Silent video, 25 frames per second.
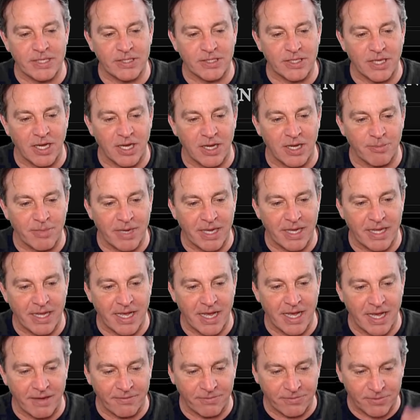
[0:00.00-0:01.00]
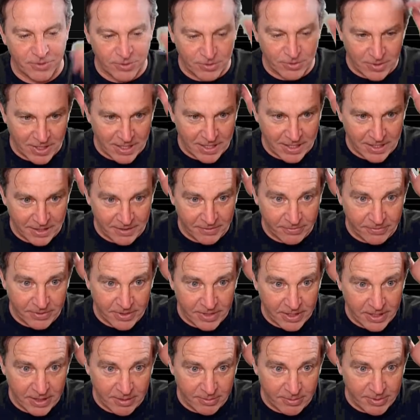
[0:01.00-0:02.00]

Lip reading: piece on my F drive.